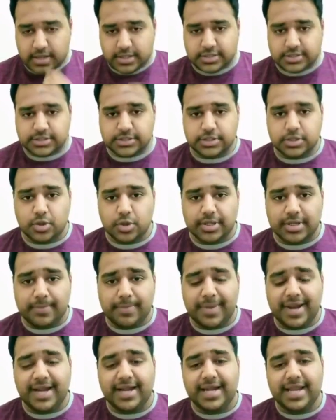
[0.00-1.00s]
So
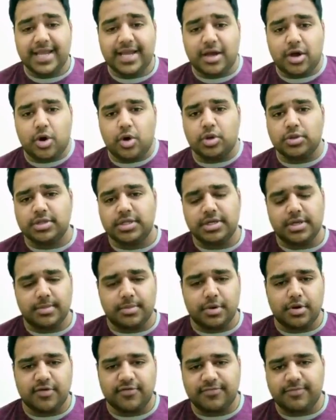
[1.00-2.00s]
depending on the
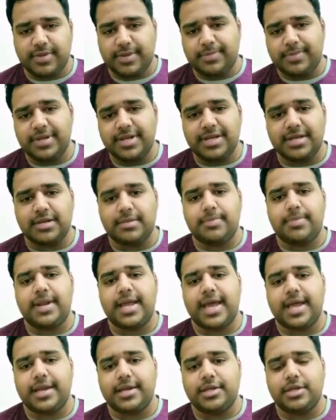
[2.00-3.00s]
number of people in a
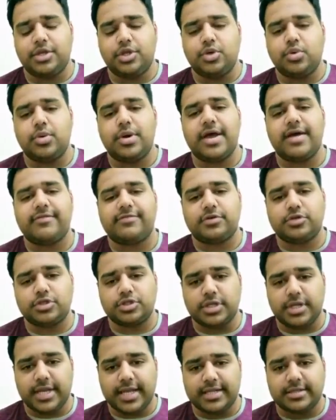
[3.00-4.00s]
plan, you have to
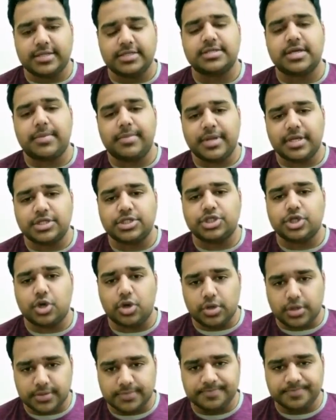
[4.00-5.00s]
select the sum
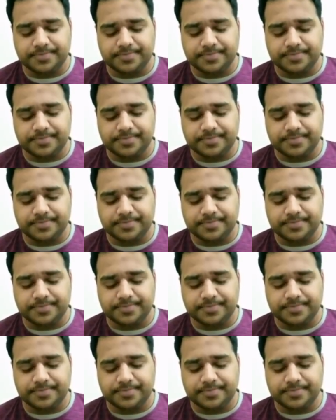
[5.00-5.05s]
insured.